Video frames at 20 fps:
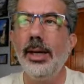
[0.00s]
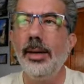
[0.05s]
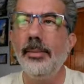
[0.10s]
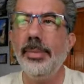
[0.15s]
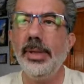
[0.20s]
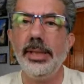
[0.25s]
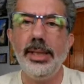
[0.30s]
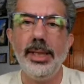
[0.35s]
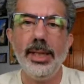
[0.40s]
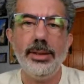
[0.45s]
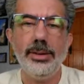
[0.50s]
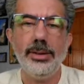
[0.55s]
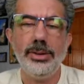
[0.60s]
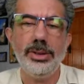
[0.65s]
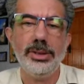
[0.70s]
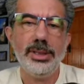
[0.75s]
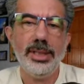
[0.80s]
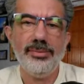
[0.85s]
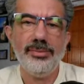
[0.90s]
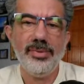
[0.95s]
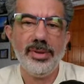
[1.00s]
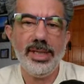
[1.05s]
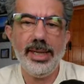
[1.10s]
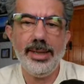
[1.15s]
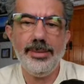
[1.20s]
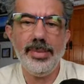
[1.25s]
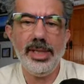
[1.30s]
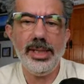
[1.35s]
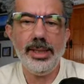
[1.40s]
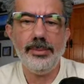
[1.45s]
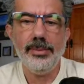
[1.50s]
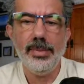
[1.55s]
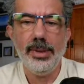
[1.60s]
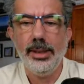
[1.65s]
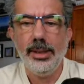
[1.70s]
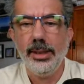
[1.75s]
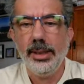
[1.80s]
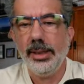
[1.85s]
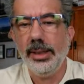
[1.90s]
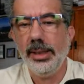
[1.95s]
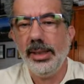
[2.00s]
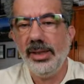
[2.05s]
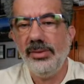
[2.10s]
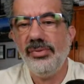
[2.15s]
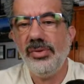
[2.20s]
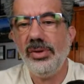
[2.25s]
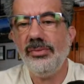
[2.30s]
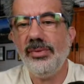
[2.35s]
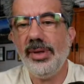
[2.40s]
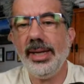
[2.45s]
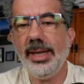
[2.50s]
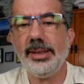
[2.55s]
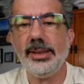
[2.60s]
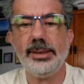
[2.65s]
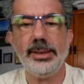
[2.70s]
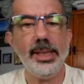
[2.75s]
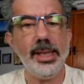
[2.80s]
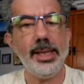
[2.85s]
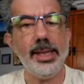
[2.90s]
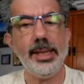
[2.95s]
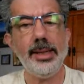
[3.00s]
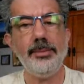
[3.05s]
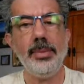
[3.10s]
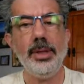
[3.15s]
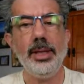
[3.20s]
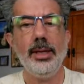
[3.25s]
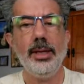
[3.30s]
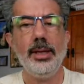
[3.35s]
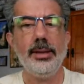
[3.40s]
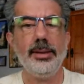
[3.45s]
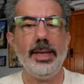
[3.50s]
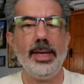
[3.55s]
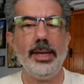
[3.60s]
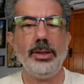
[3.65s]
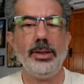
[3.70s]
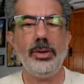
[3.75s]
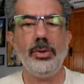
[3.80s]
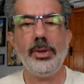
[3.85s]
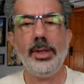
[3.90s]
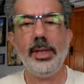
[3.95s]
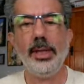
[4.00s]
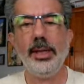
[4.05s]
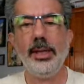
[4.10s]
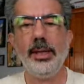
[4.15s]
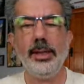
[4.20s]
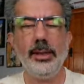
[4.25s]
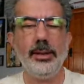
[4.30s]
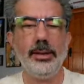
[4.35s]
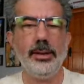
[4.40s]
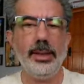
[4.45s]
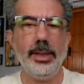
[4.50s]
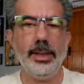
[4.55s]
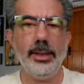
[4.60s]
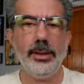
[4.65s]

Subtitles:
But yeah, you just have to time it up. If you've got the time that you can